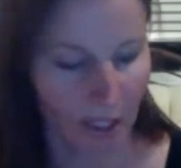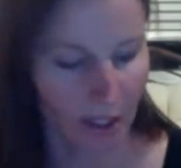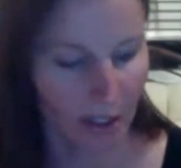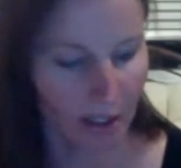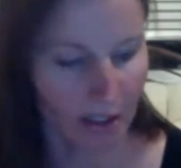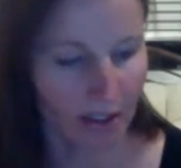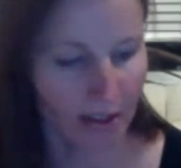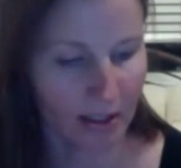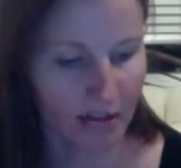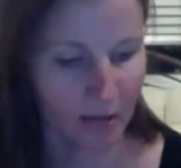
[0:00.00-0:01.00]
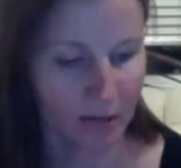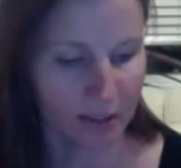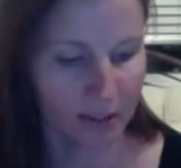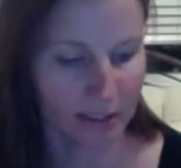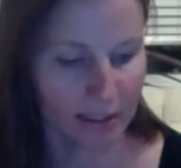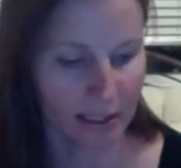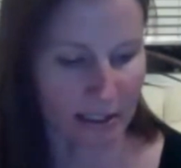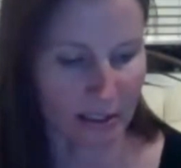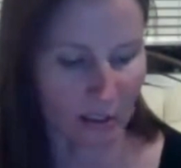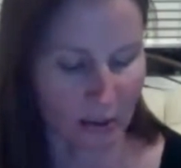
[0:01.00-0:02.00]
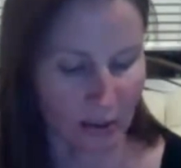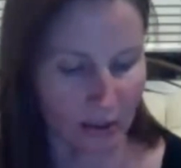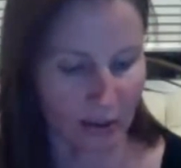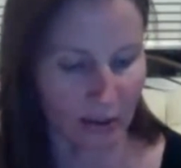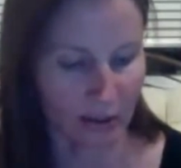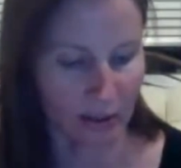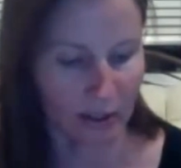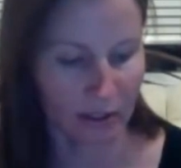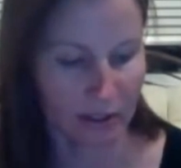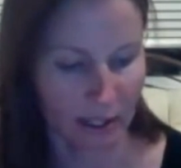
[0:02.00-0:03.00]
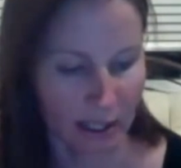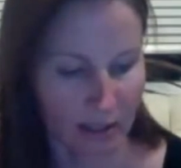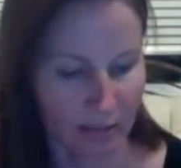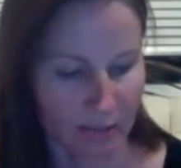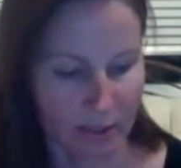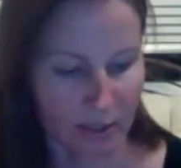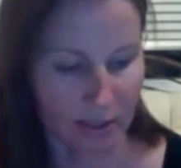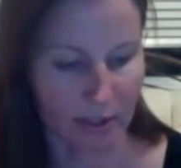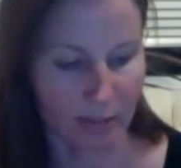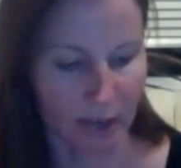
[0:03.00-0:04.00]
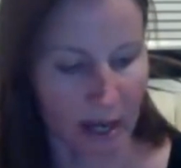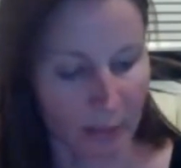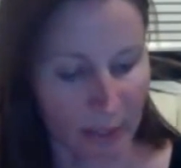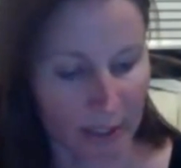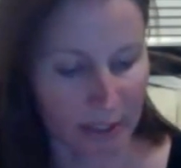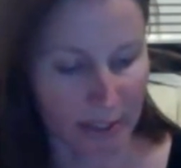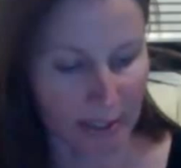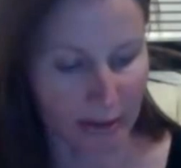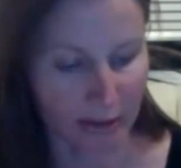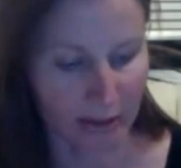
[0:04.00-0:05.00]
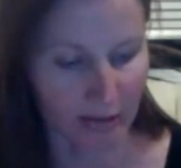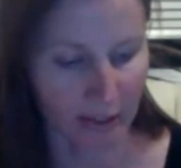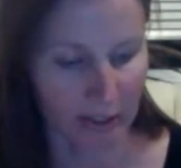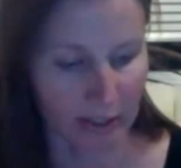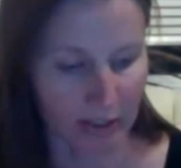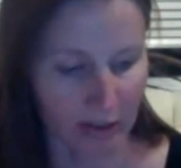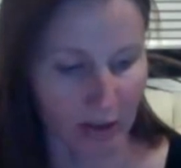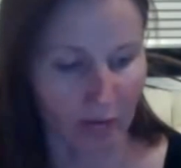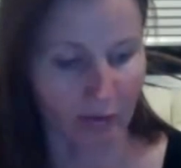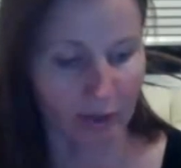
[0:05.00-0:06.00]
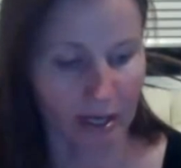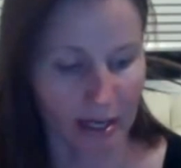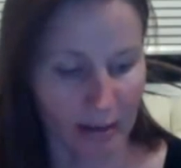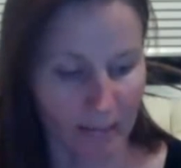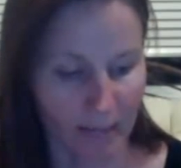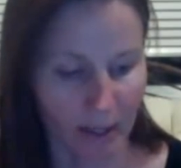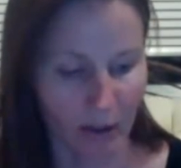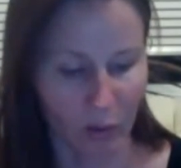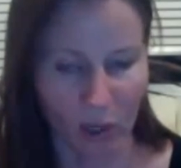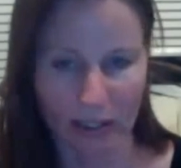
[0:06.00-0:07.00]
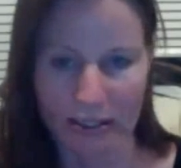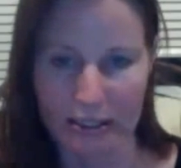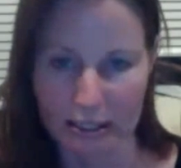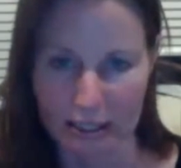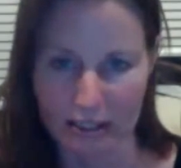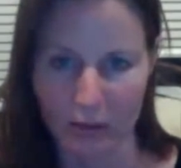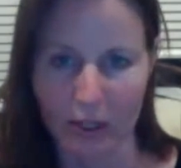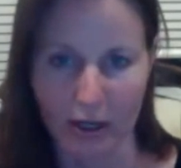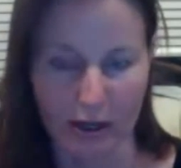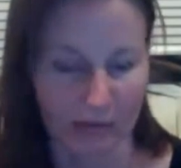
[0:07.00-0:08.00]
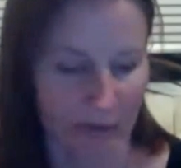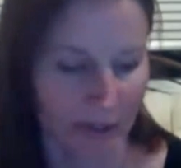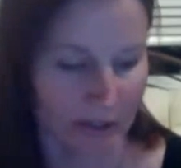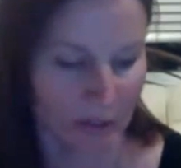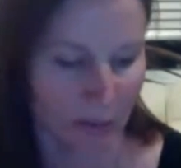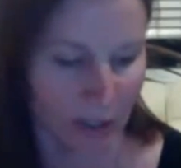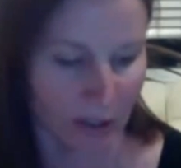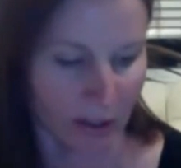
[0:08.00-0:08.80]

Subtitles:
N equals the z-score times the population standard deviation over m quantity squared, everything squared.